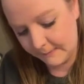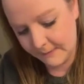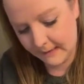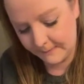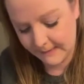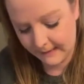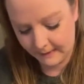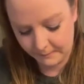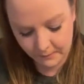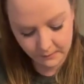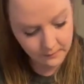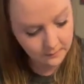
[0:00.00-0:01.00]
Tap, tap,
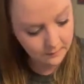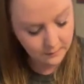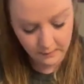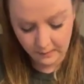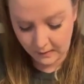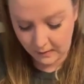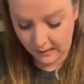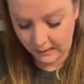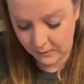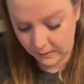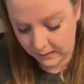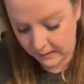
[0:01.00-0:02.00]
tap.
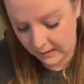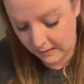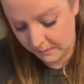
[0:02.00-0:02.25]
And you can